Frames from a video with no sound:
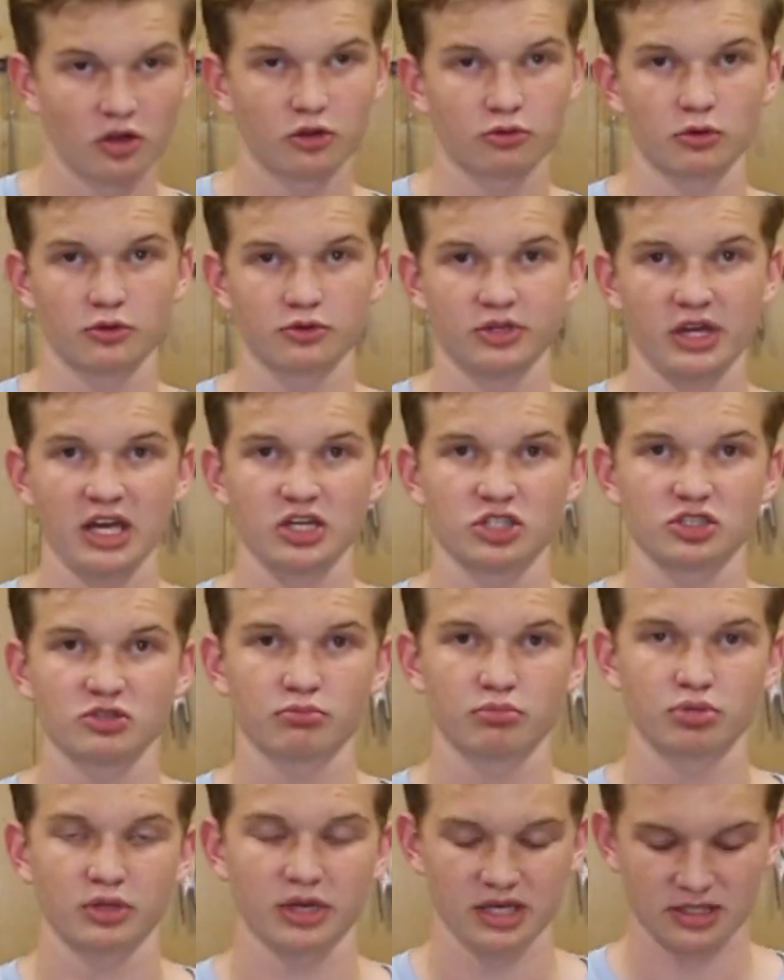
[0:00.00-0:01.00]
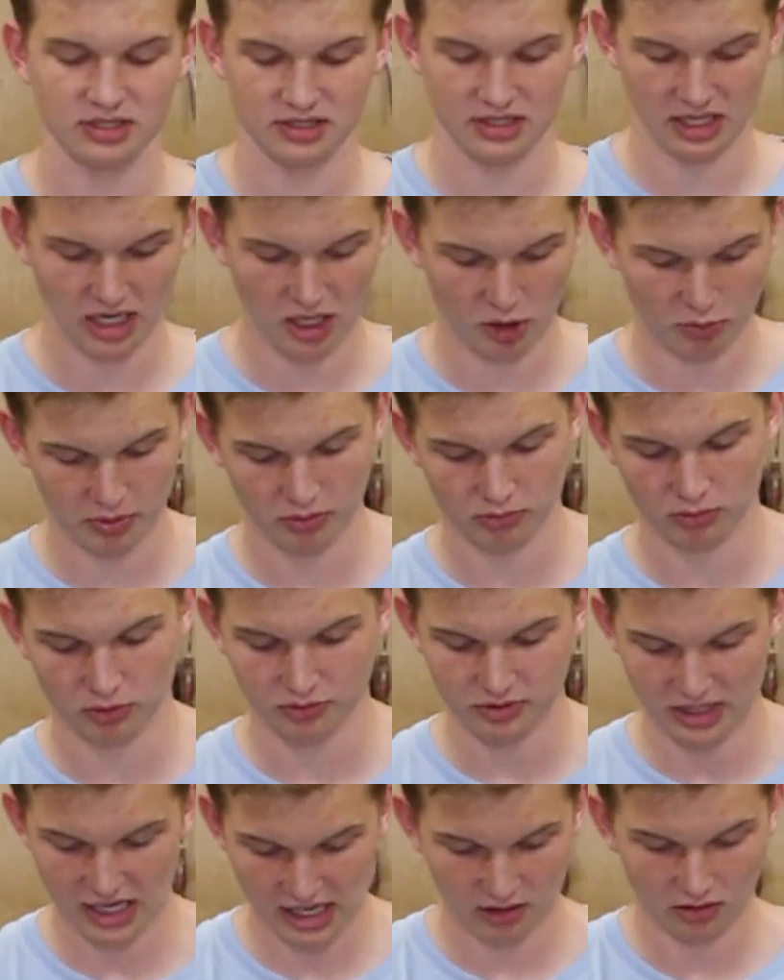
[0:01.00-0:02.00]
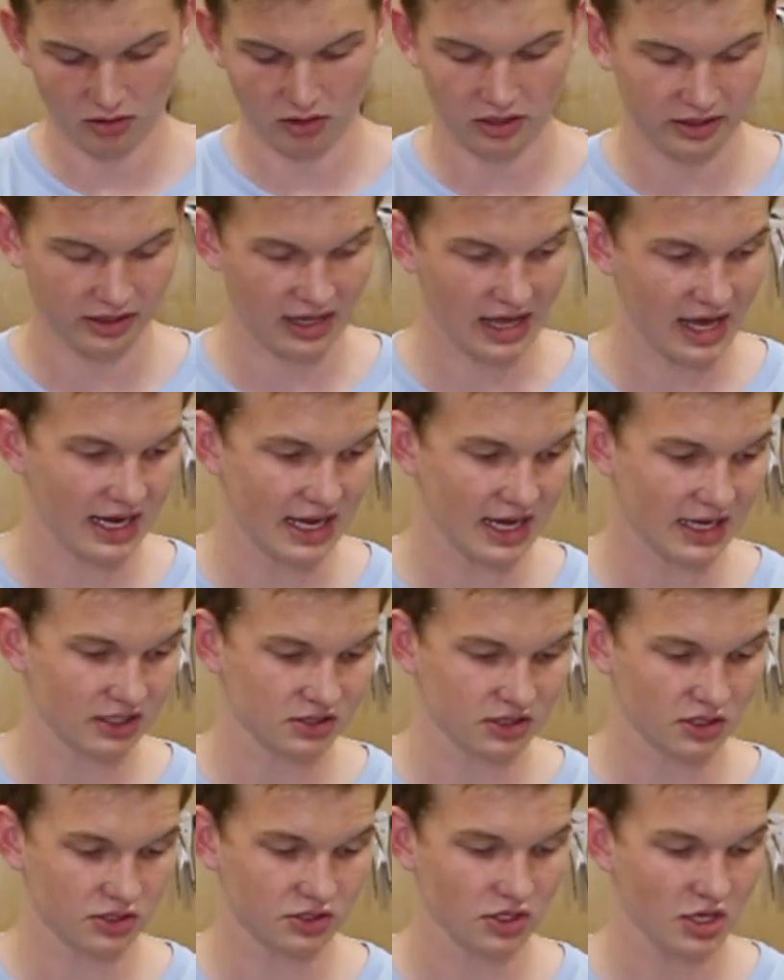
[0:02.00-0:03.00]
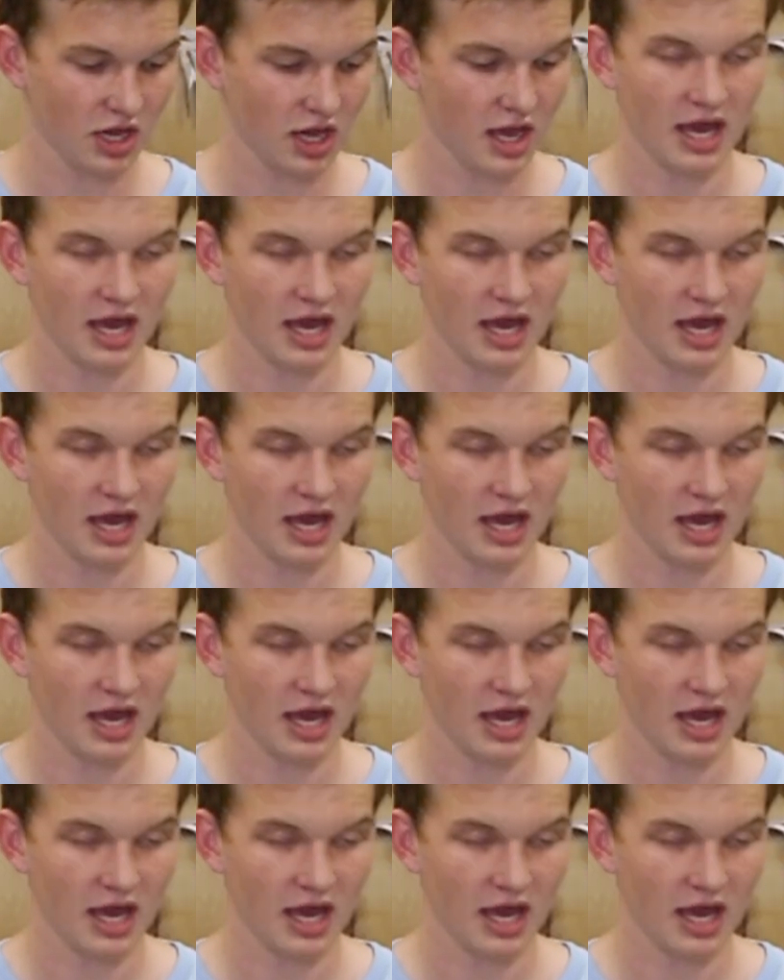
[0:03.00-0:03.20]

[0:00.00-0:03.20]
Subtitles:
the rotation plates that help it rotate along that axis.